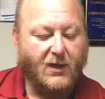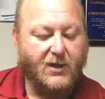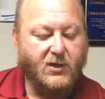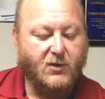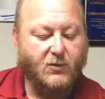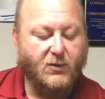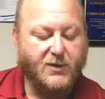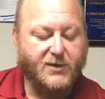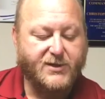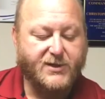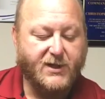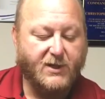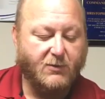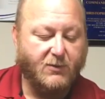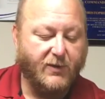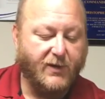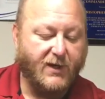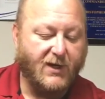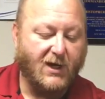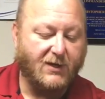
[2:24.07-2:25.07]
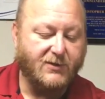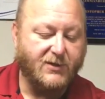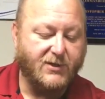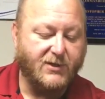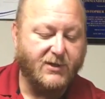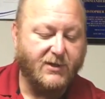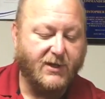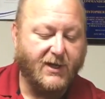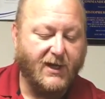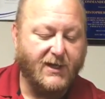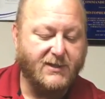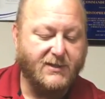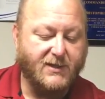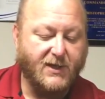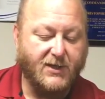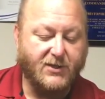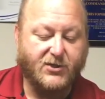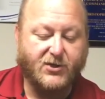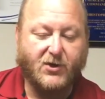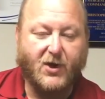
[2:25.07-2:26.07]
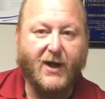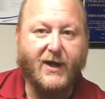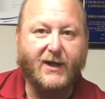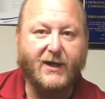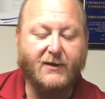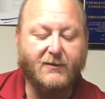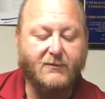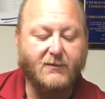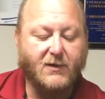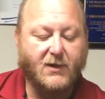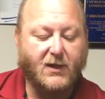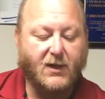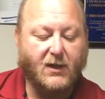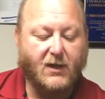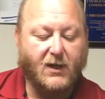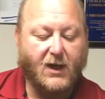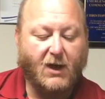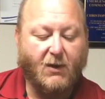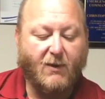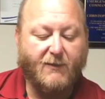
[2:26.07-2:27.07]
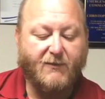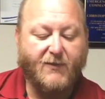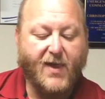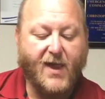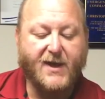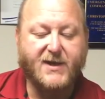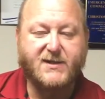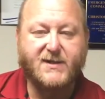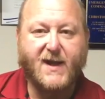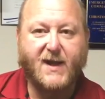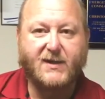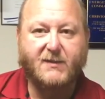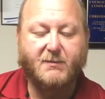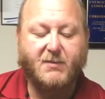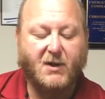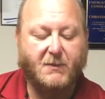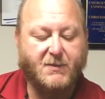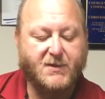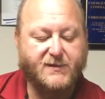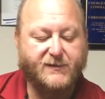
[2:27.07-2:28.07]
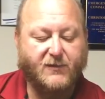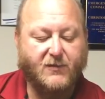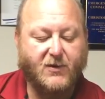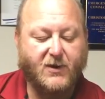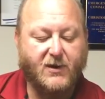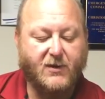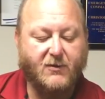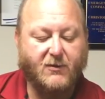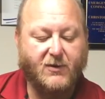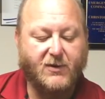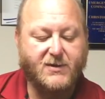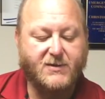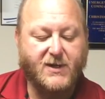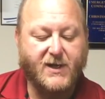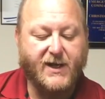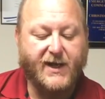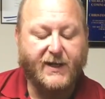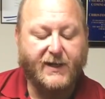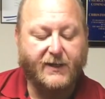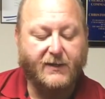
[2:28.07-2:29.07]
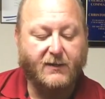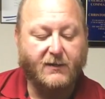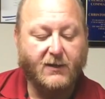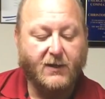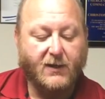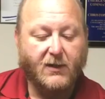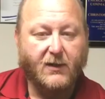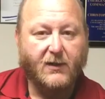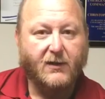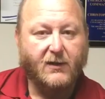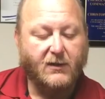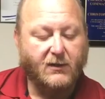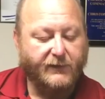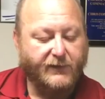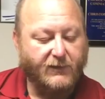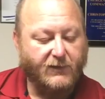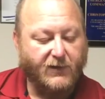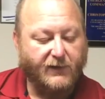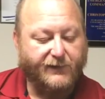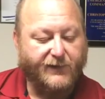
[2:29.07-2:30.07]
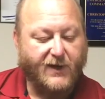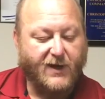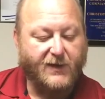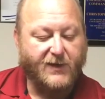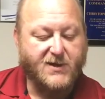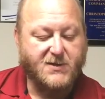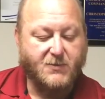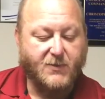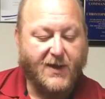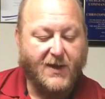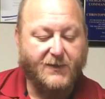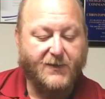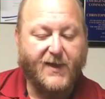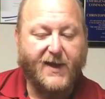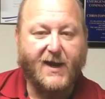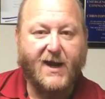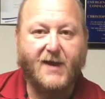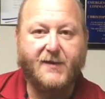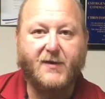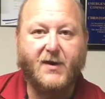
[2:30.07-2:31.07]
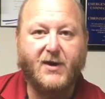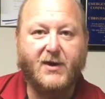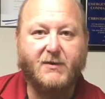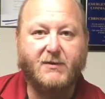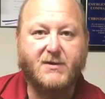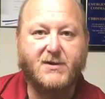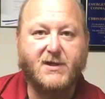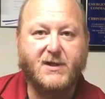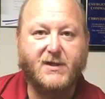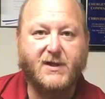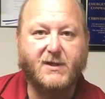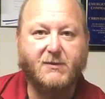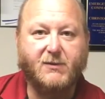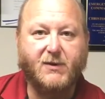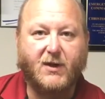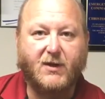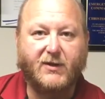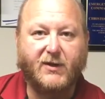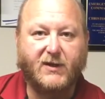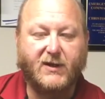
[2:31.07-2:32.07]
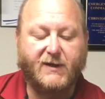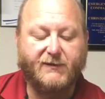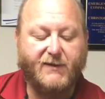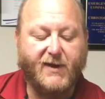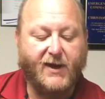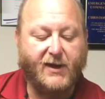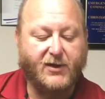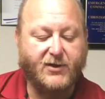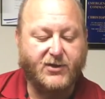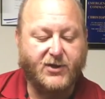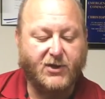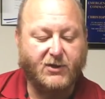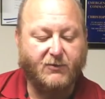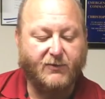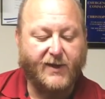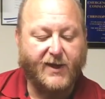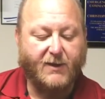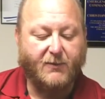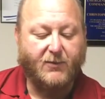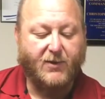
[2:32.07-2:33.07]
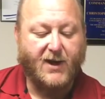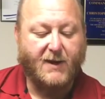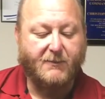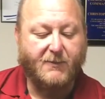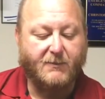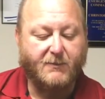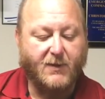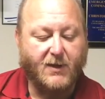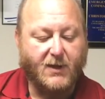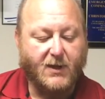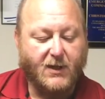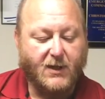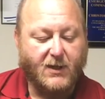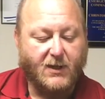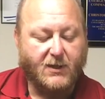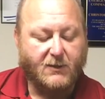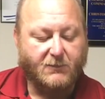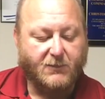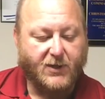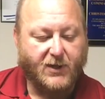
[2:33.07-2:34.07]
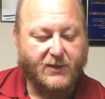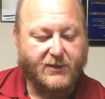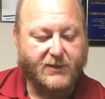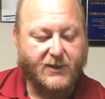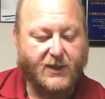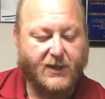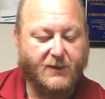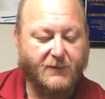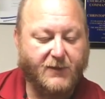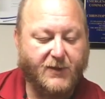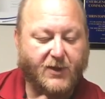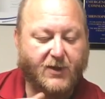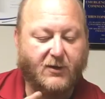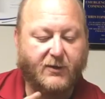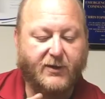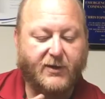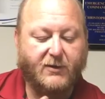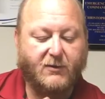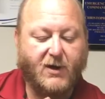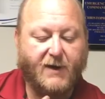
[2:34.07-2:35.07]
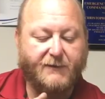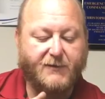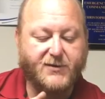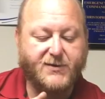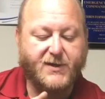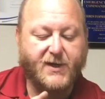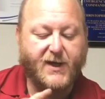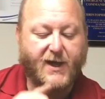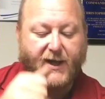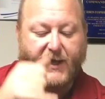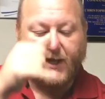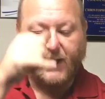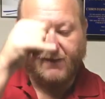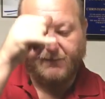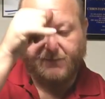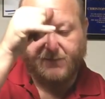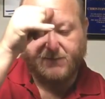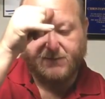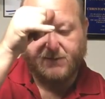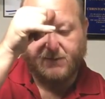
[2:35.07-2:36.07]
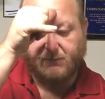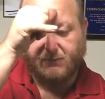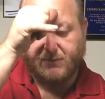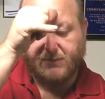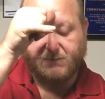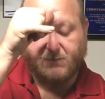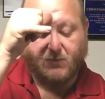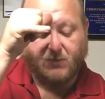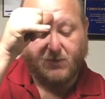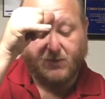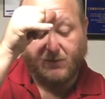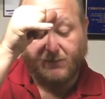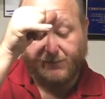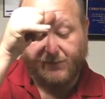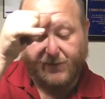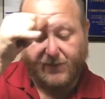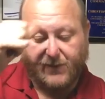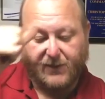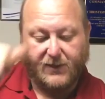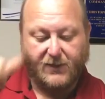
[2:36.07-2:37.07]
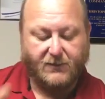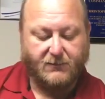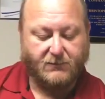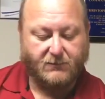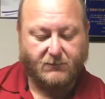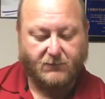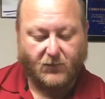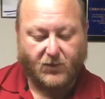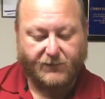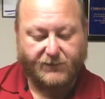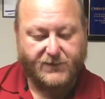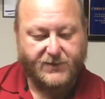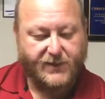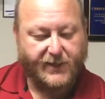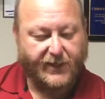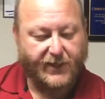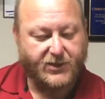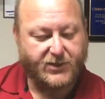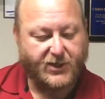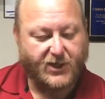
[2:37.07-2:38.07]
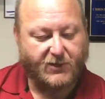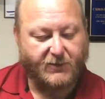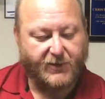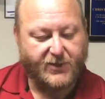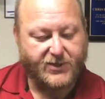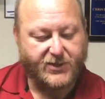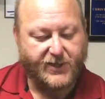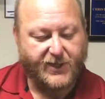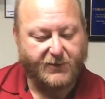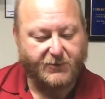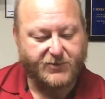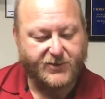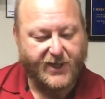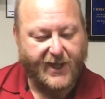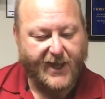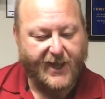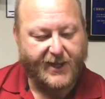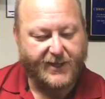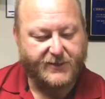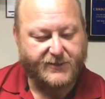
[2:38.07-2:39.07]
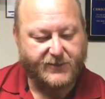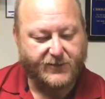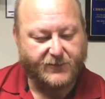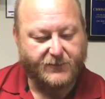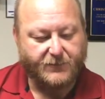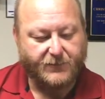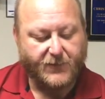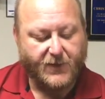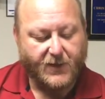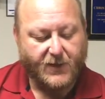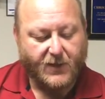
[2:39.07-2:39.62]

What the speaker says: You will see where the cartridge case does strike it, however that is not the purpose for it, nor is it needed. If you were to fire this without that on there, you would see that it would clear a left-handed shooter without a problem. But the earlier rifles did not have this. It was more of the more of a second generation that it was added to.